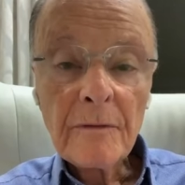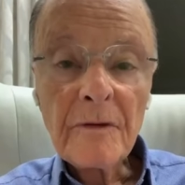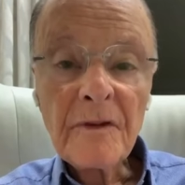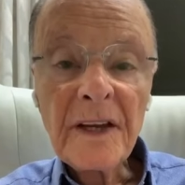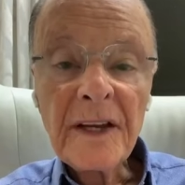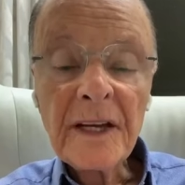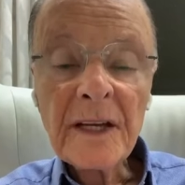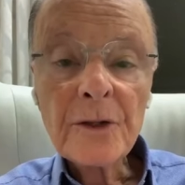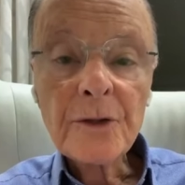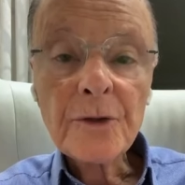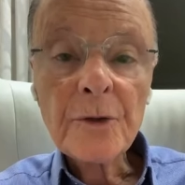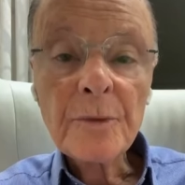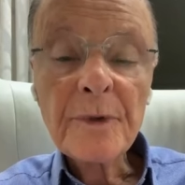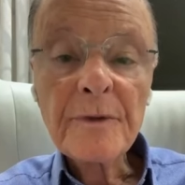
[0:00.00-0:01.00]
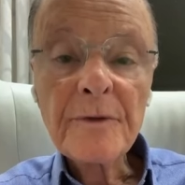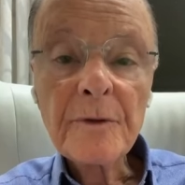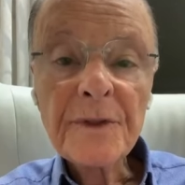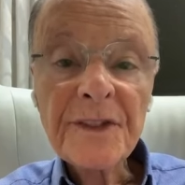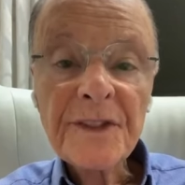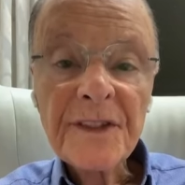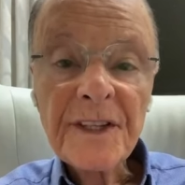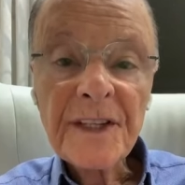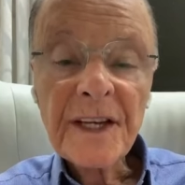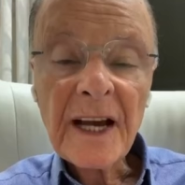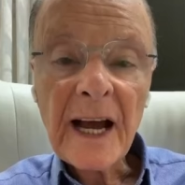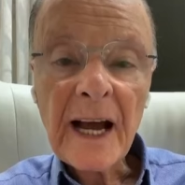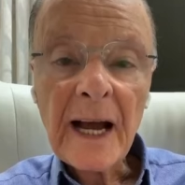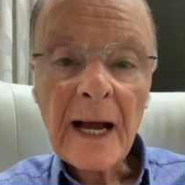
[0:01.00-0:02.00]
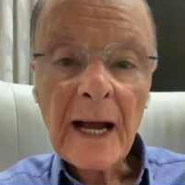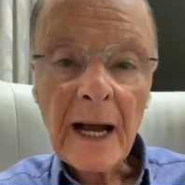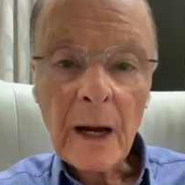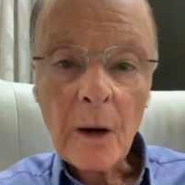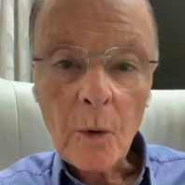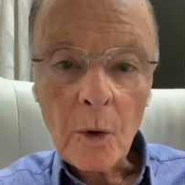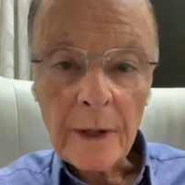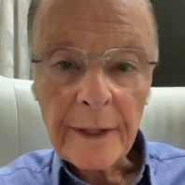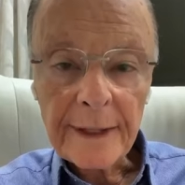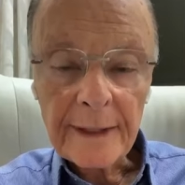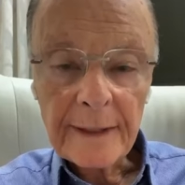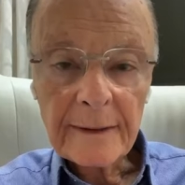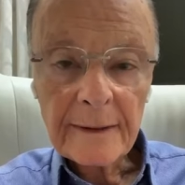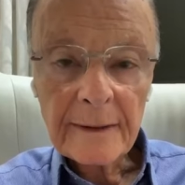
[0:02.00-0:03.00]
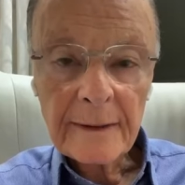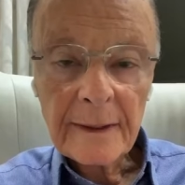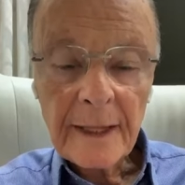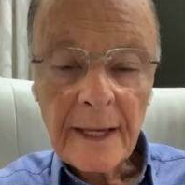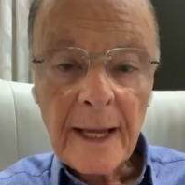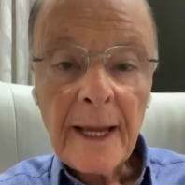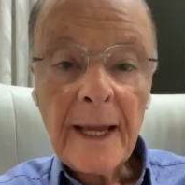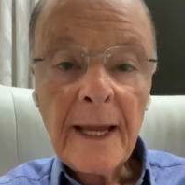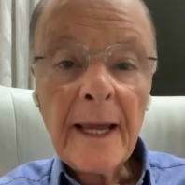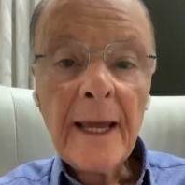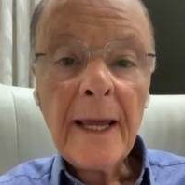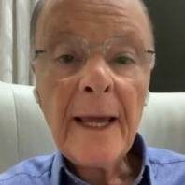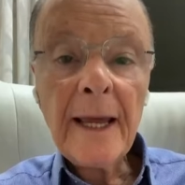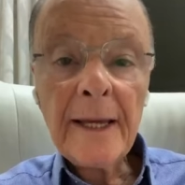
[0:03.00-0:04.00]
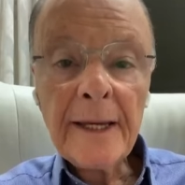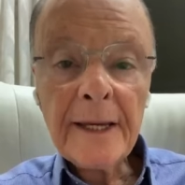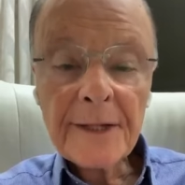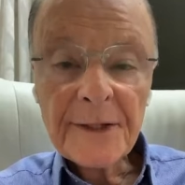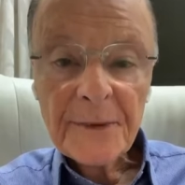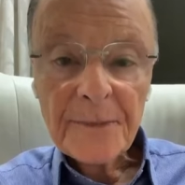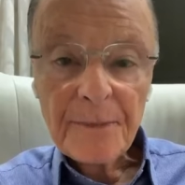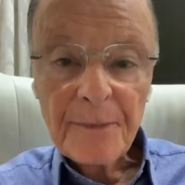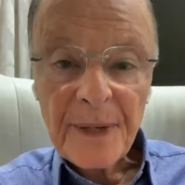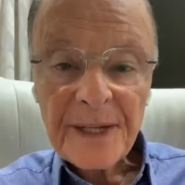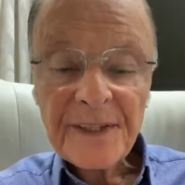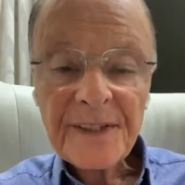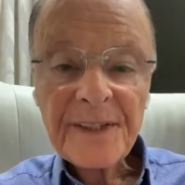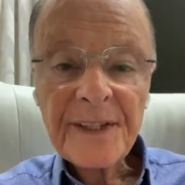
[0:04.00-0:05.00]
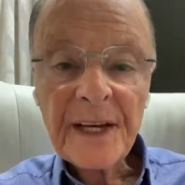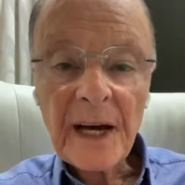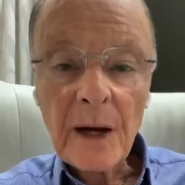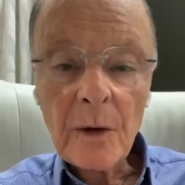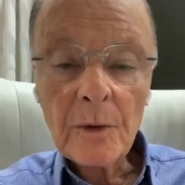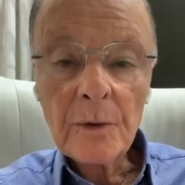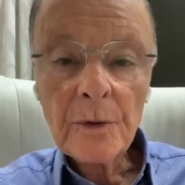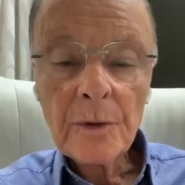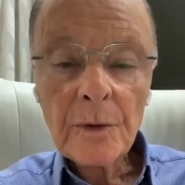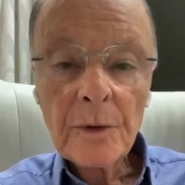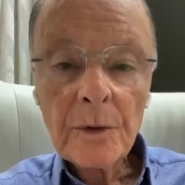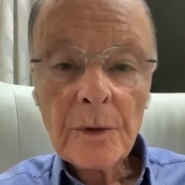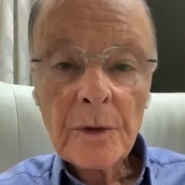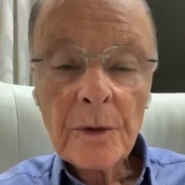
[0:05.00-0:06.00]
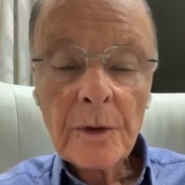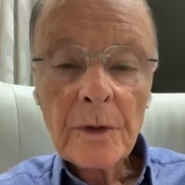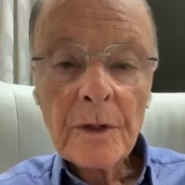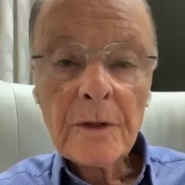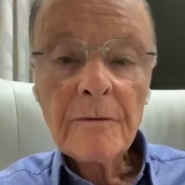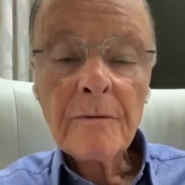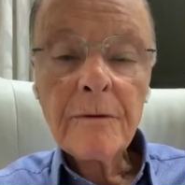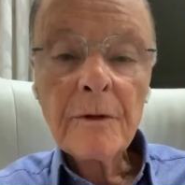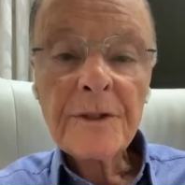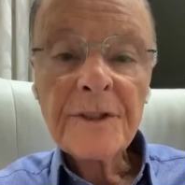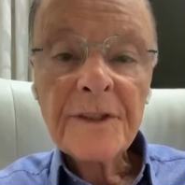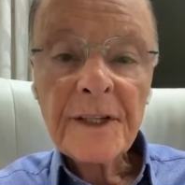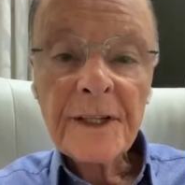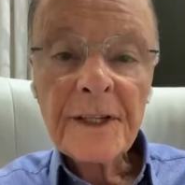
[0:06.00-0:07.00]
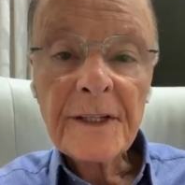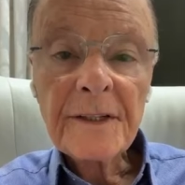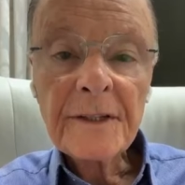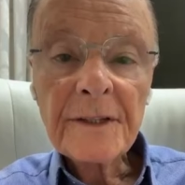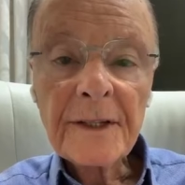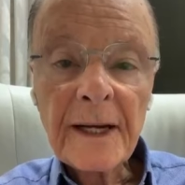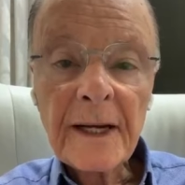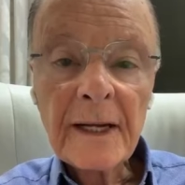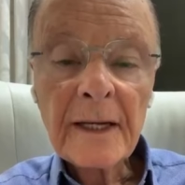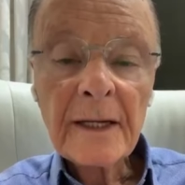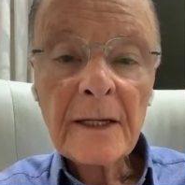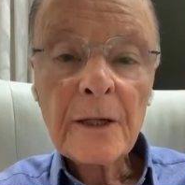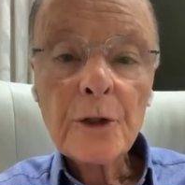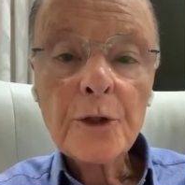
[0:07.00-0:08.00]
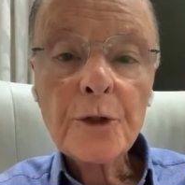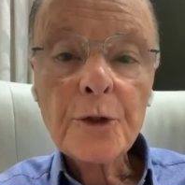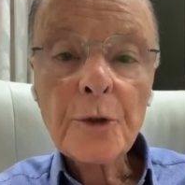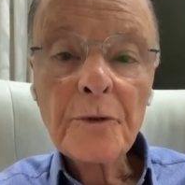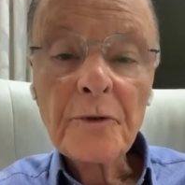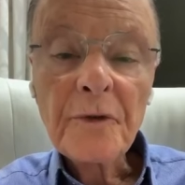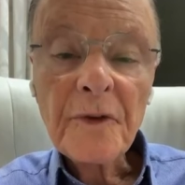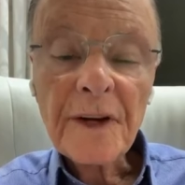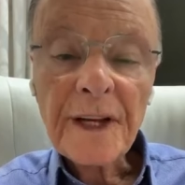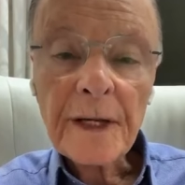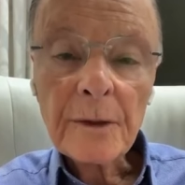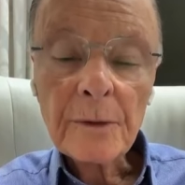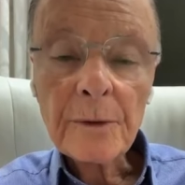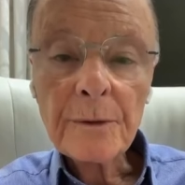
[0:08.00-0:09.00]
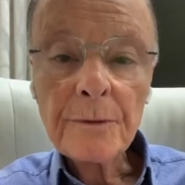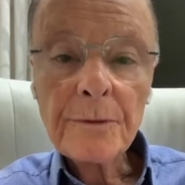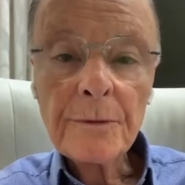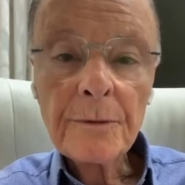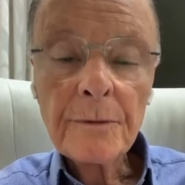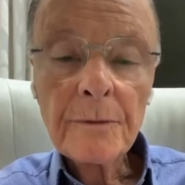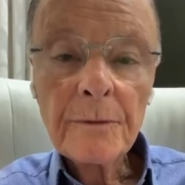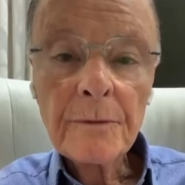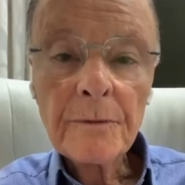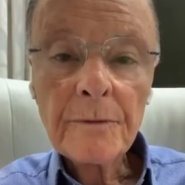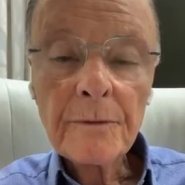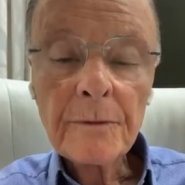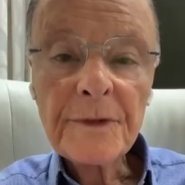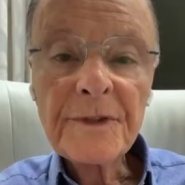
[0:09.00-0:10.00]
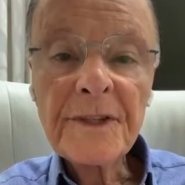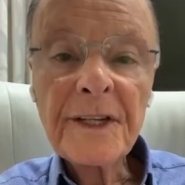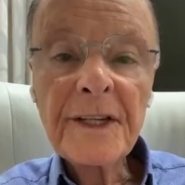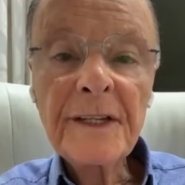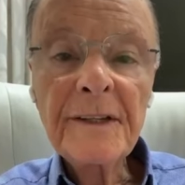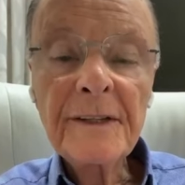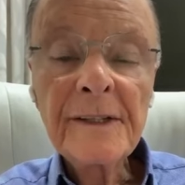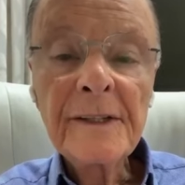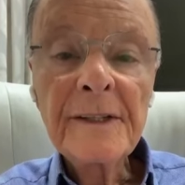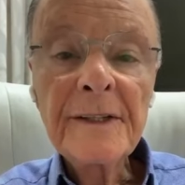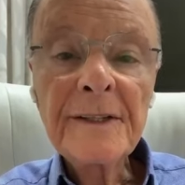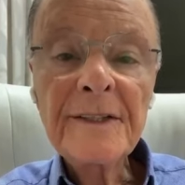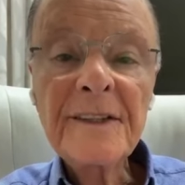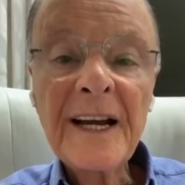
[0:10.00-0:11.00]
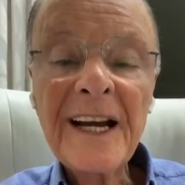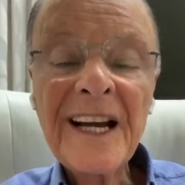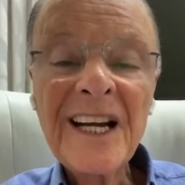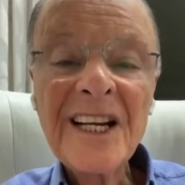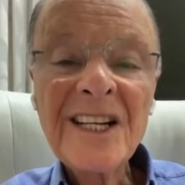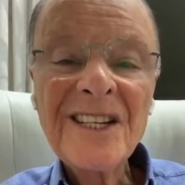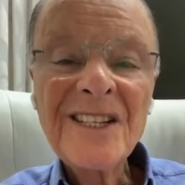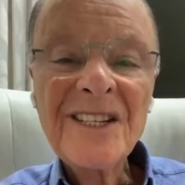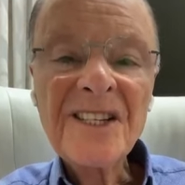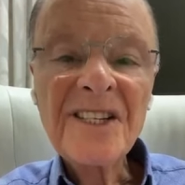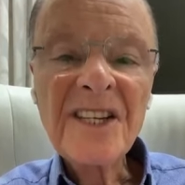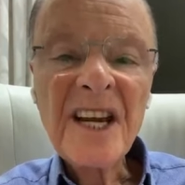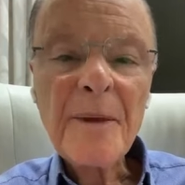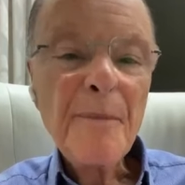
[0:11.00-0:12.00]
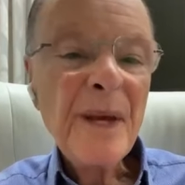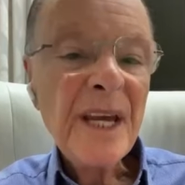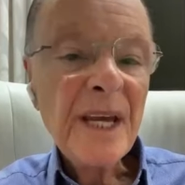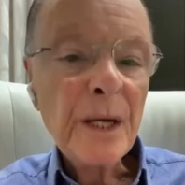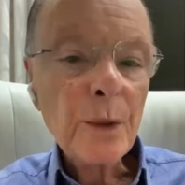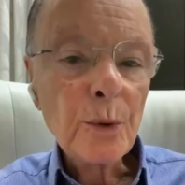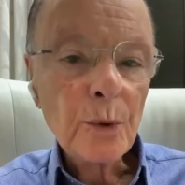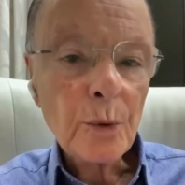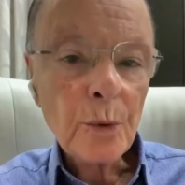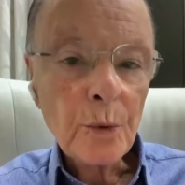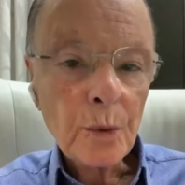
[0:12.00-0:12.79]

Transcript: may come upon you right now, and especially you who are suffering, you who are groaning,